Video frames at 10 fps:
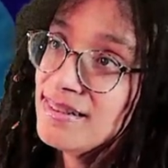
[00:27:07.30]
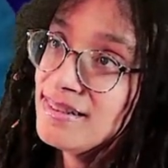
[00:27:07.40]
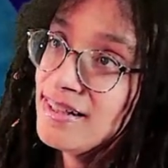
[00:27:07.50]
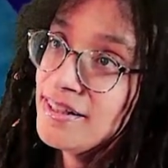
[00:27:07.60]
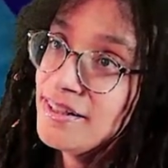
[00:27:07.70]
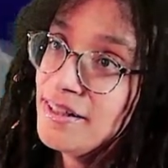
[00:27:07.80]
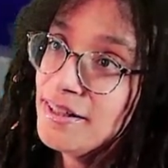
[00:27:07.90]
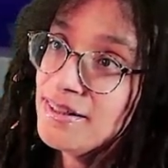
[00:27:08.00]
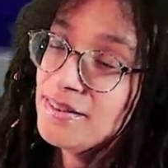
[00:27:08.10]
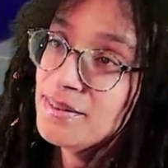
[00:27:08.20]
There you
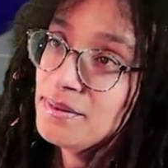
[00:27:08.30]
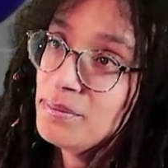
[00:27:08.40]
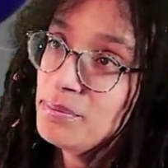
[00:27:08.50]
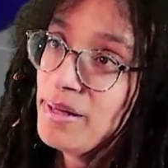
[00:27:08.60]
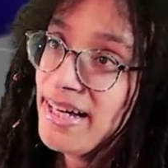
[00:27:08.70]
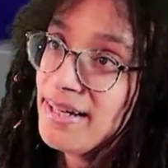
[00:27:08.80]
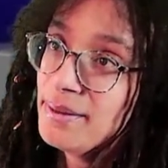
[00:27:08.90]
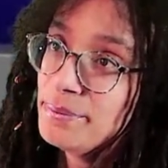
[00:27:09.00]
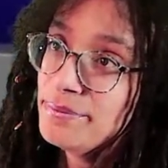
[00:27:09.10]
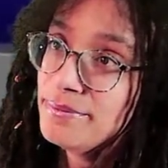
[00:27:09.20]
go.
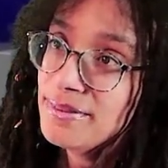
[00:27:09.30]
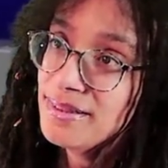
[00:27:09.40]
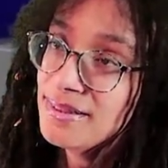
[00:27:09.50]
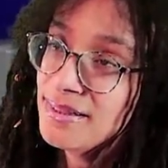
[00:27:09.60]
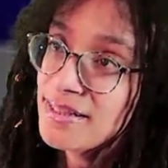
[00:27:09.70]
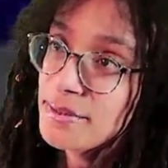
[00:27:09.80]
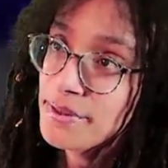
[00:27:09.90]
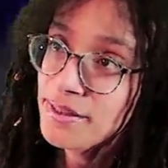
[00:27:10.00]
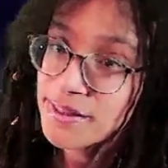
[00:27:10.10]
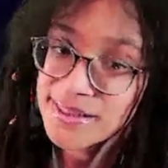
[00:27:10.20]
Bam. Let's see what it
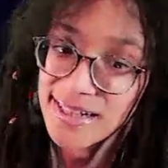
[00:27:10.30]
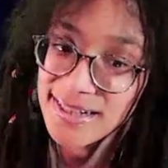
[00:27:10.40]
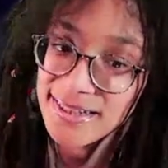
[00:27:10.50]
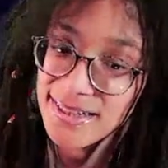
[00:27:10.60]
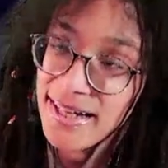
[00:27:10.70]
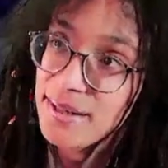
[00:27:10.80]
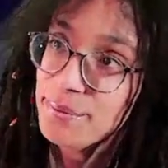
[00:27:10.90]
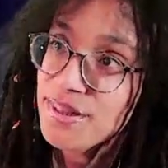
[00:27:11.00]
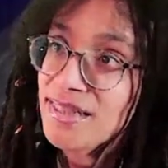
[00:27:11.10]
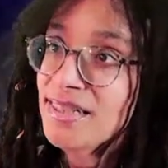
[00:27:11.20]
looks like in the
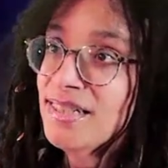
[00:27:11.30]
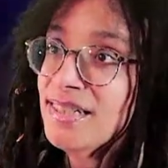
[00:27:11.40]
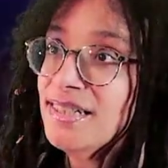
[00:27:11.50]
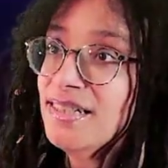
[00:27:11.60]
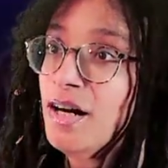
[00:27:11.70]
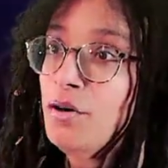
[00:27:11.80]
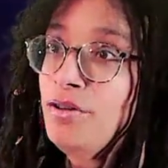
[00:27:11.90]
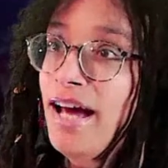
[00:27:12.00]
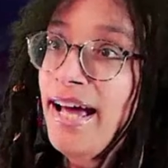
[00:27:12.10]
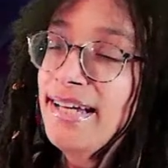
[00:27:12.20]
camera.
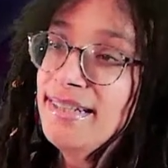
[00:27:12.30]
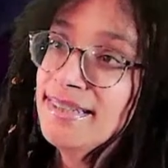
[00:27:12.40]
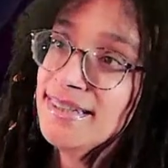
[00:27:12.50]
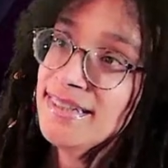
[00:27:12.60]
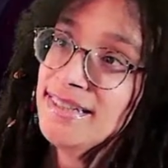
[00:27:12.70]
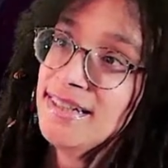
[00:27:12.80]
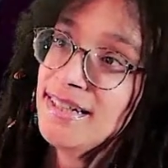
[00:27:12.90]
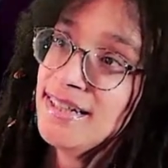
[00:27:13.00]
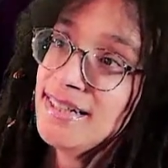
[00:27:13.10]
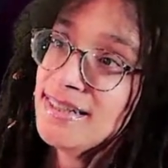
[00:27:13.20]
Okay.
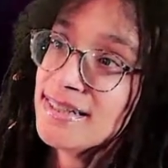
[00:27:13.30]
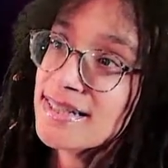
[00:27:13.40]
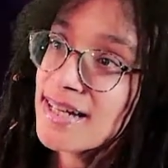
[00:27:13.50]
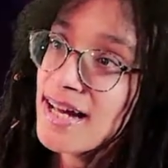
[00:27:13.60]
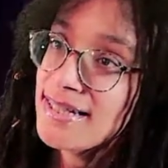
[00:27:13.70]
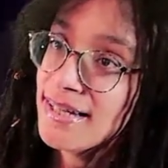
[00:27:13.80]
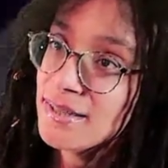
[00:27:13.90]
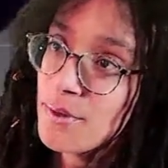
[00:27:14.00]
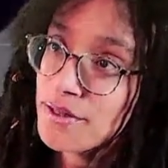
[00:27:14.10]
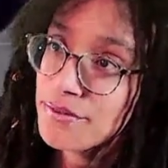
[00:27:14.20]
The sky takes a
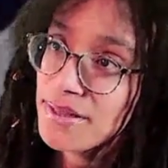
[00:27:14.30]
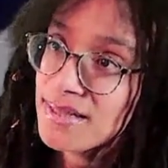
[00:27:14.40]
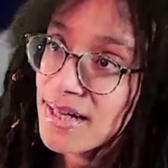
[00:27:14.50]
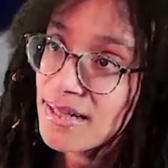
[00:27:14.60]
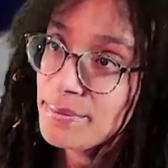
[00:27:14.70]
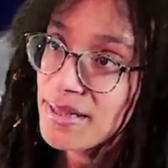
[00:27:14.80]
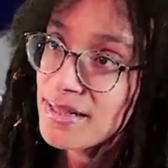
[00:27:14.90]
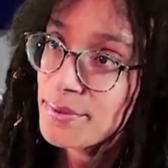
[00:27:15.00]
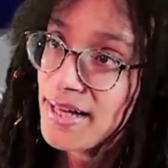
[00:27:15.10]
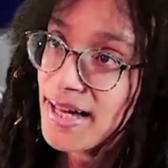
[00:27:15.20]
while to reset
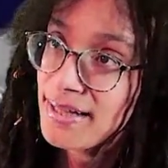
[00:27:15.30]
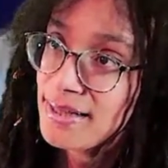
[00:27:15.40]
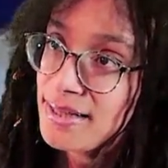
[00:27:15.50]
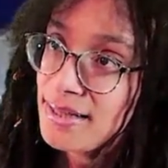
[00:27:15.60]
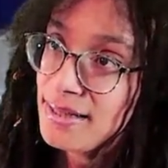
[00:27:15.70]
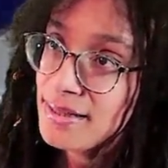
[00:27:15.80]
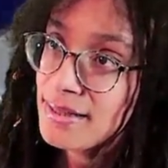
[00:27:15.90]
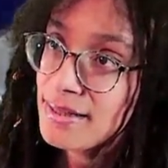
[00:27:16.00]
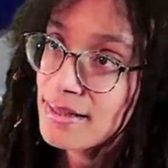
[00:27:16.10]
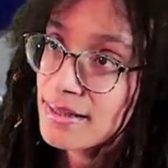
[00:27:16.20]
because we had the
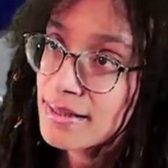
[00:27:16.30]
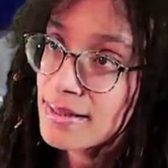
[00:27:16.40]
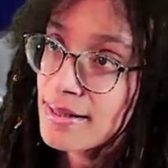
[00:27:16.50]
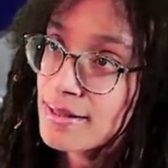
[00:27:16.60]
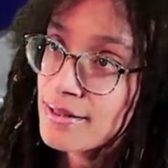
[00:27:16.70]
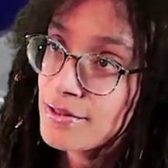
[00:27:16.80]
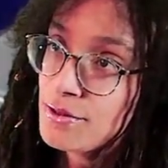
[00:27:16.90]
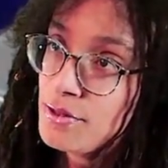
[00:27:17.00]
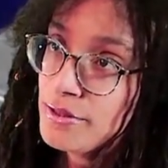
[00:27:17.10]
studio